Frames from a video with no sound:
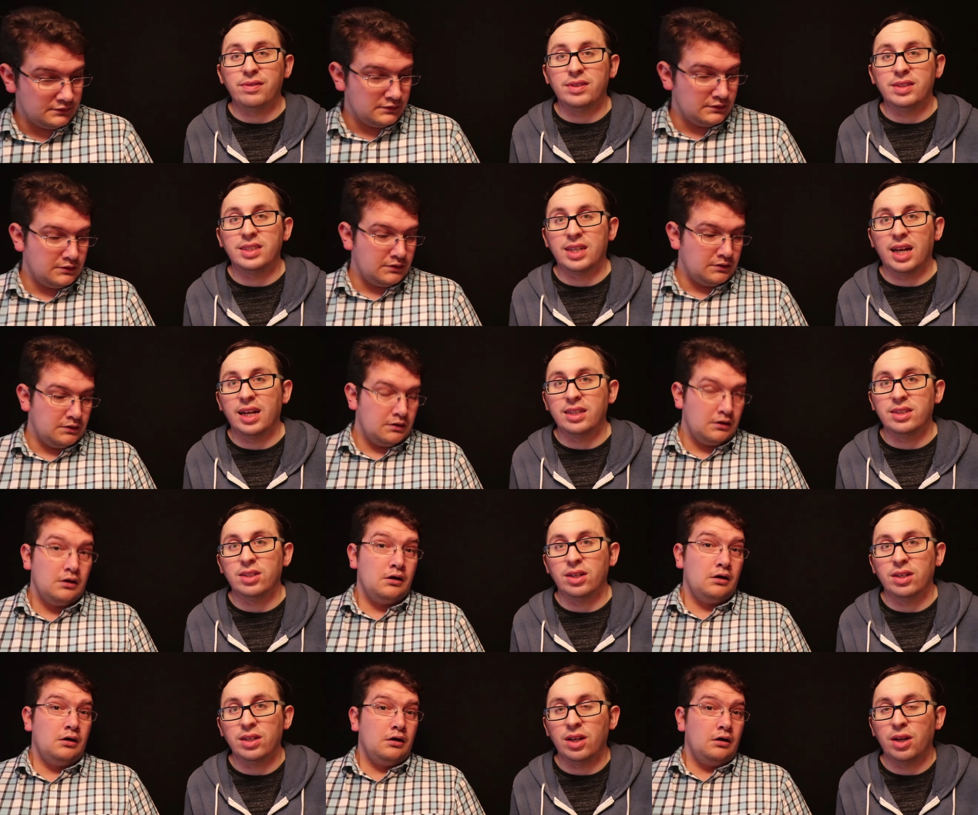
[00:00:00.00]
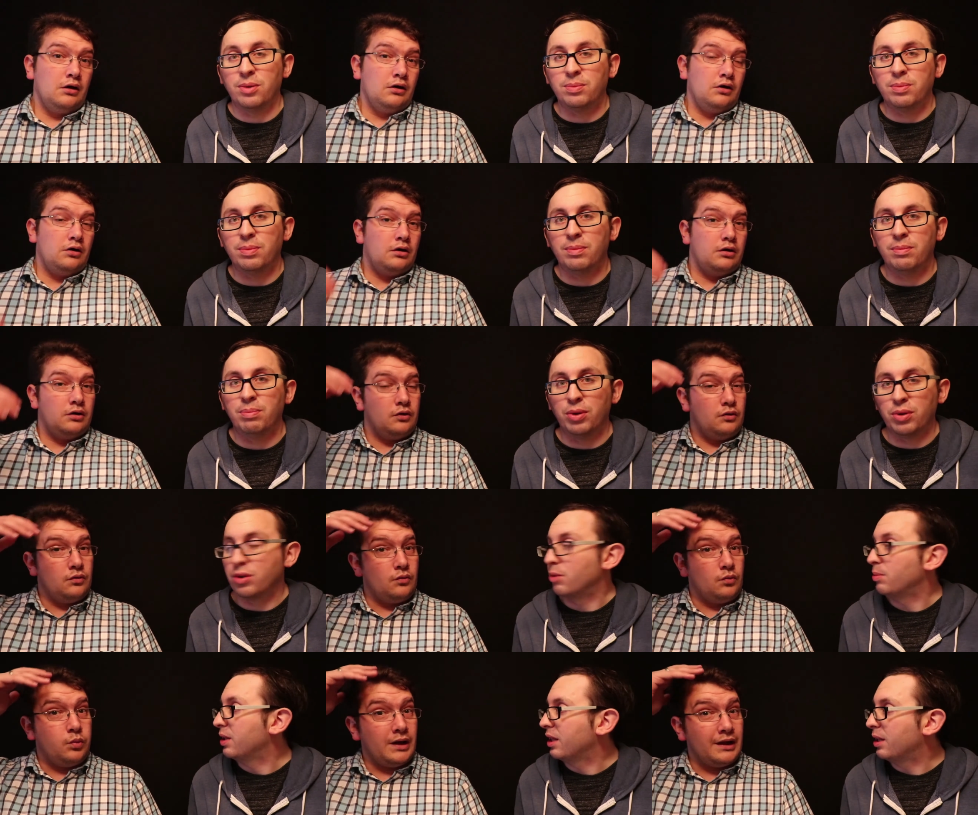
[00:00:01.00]
Speaker 1: you decided to, you know,
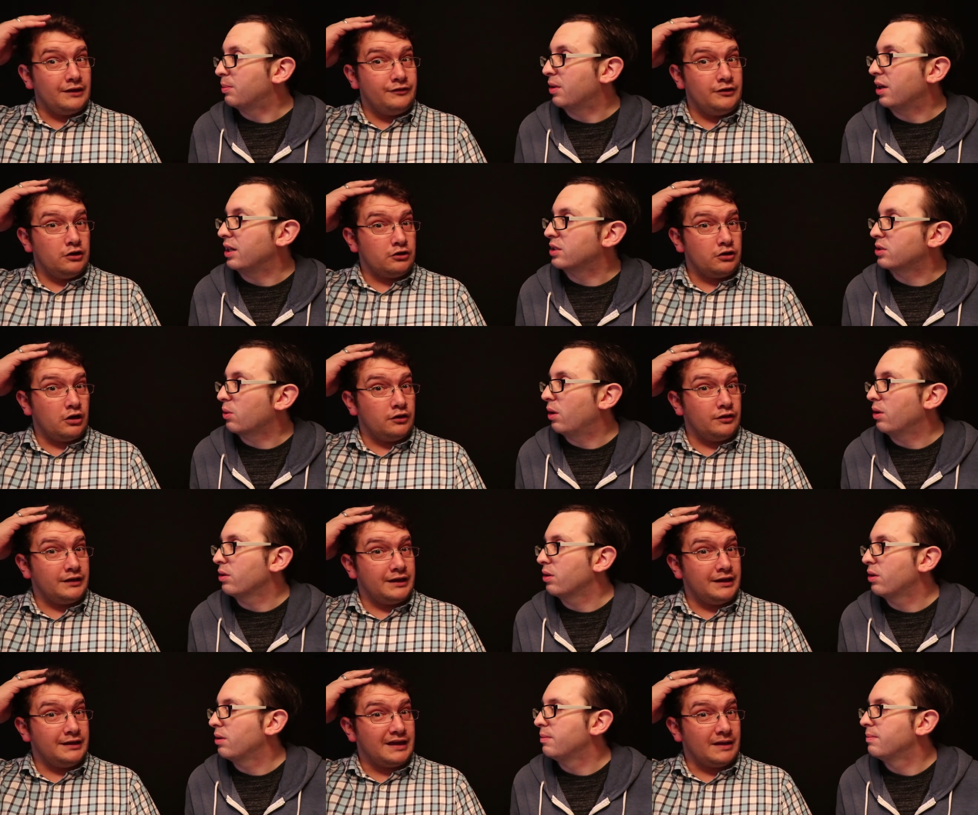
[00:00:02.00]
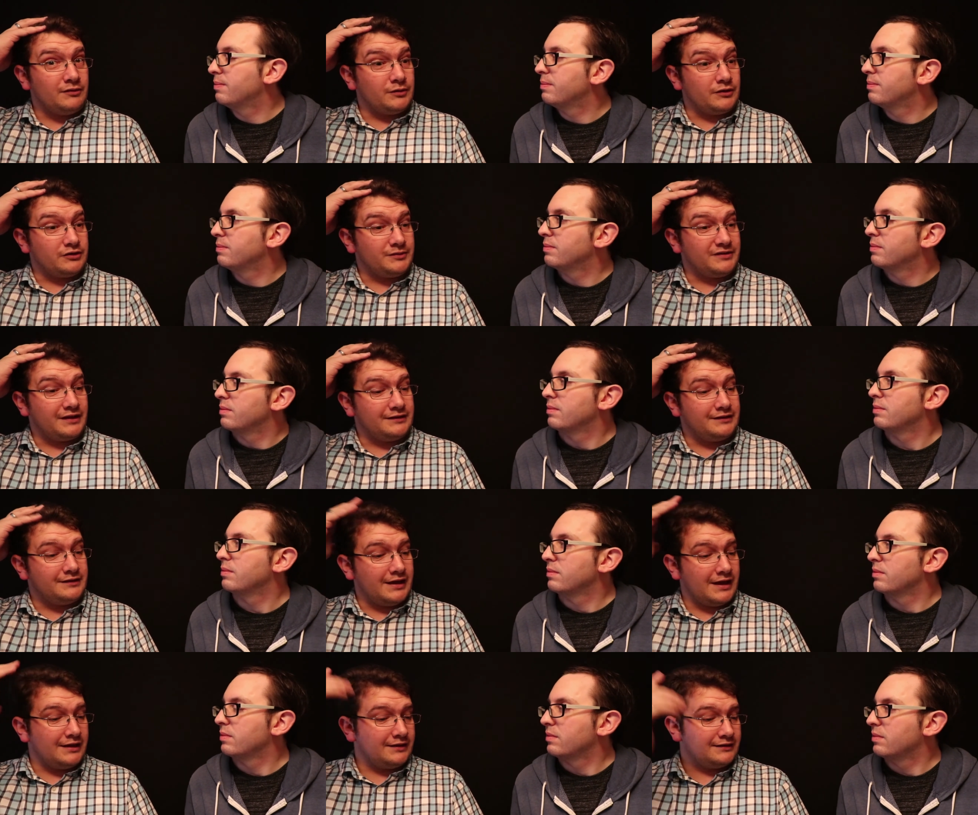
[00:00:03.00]
bulk up your Well, if you look on the
Speaker 2: Games Workshop site
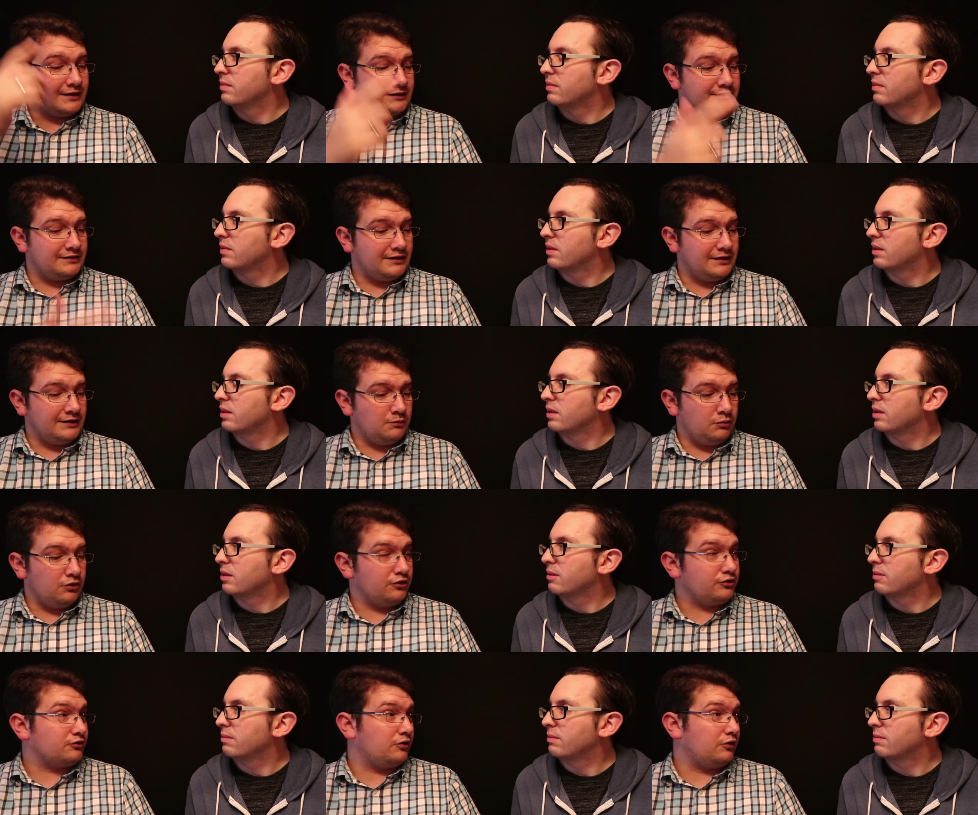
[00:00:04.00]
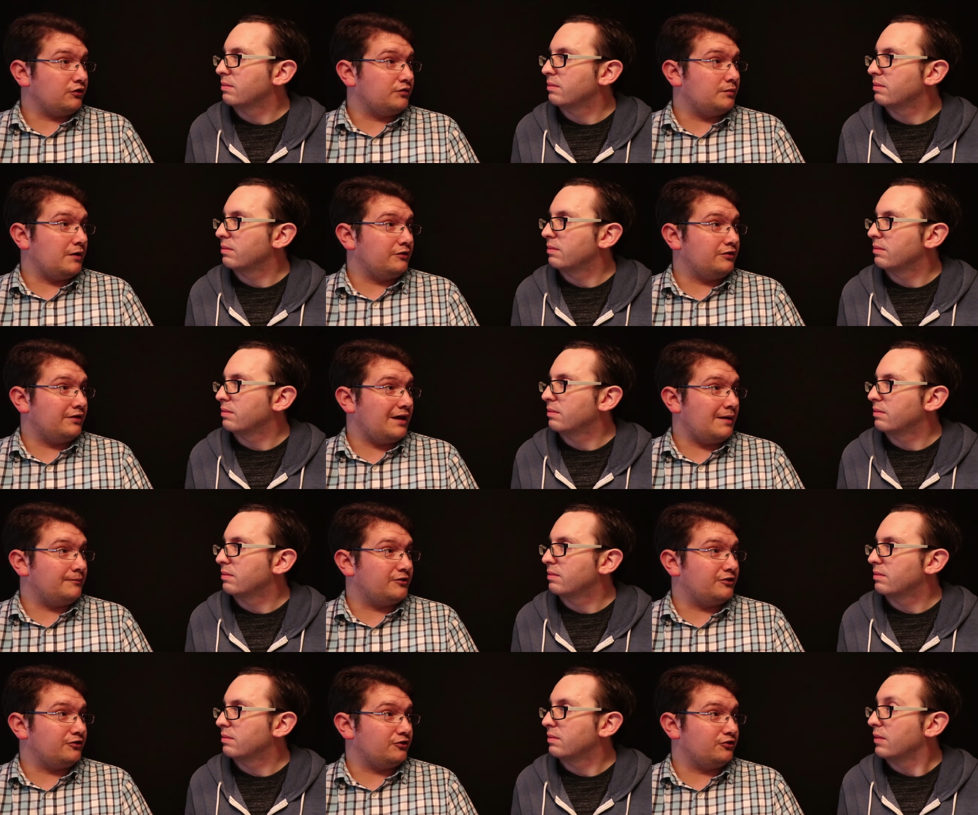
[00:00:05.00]
today, there's actually War Scrolls for both of them
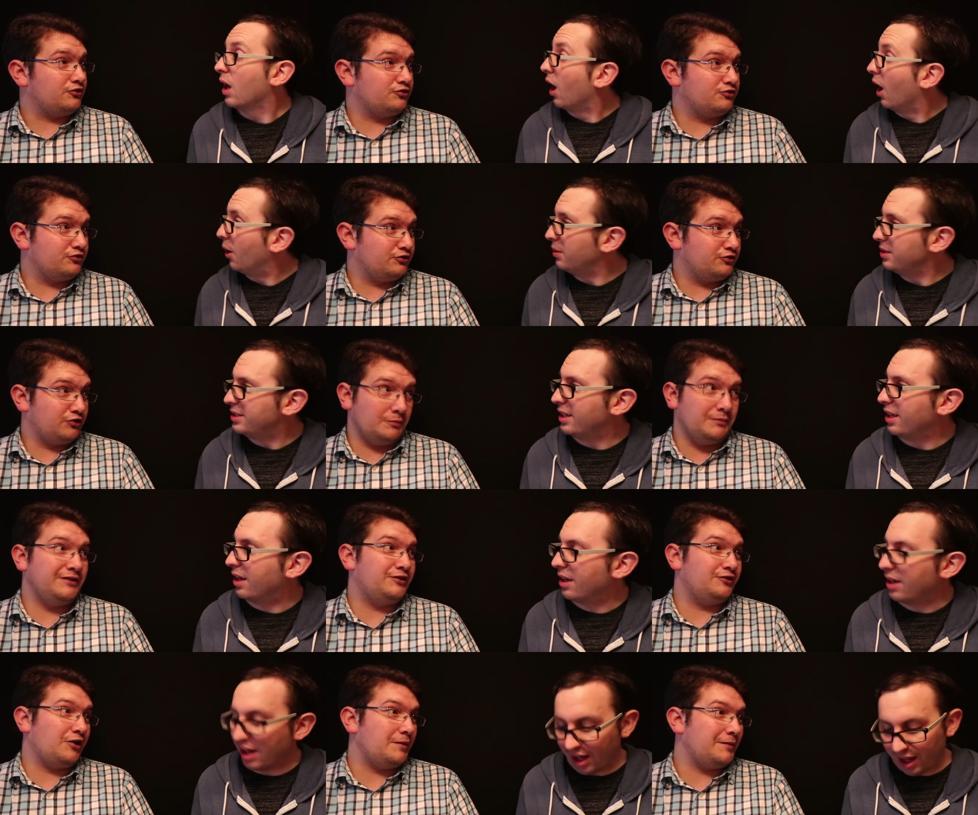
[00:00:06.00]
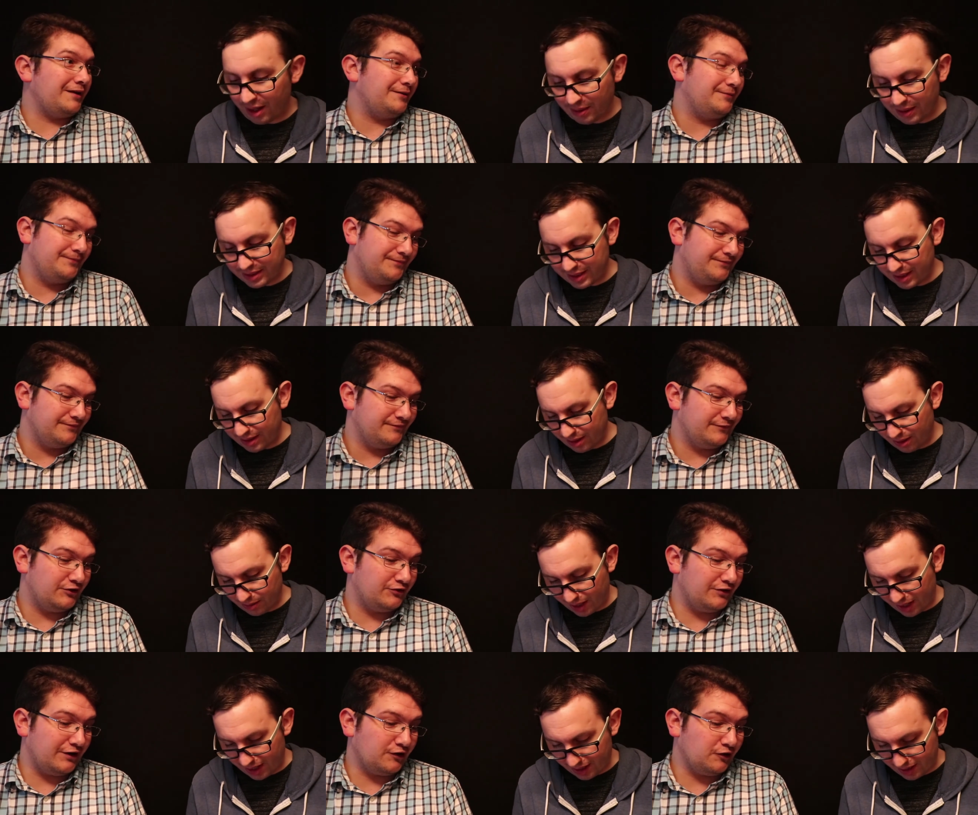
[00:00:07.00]
to just oh, is there? your army. Oh, I didn't know
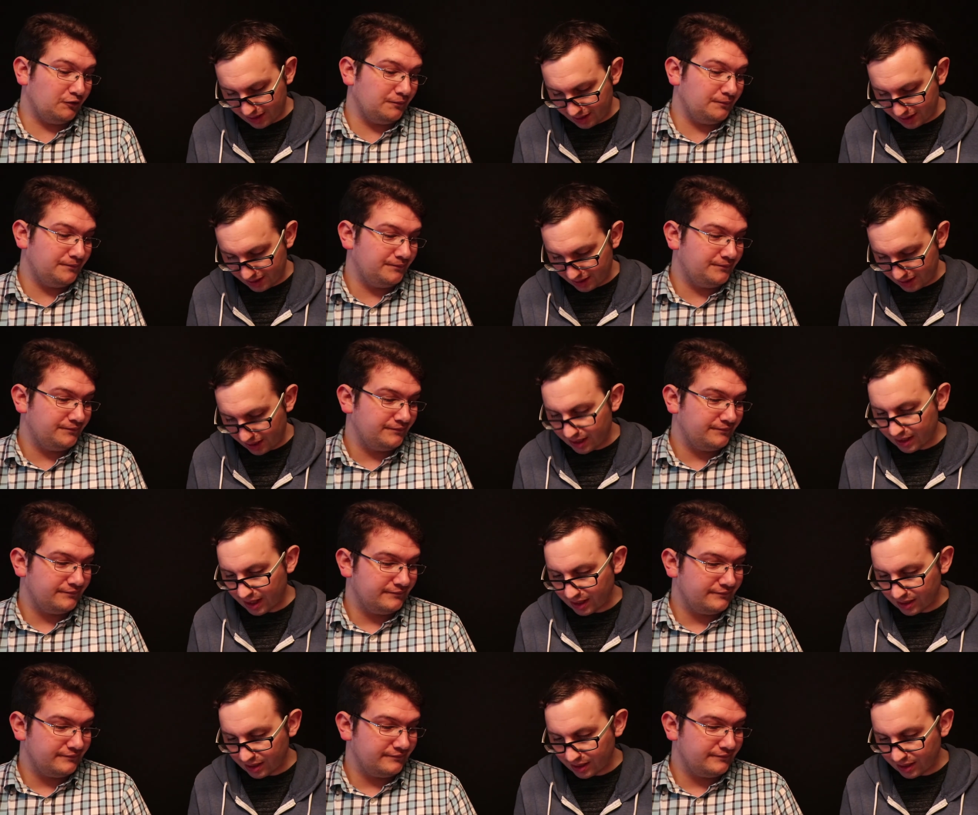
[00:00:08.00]
It's really cool. Oh, that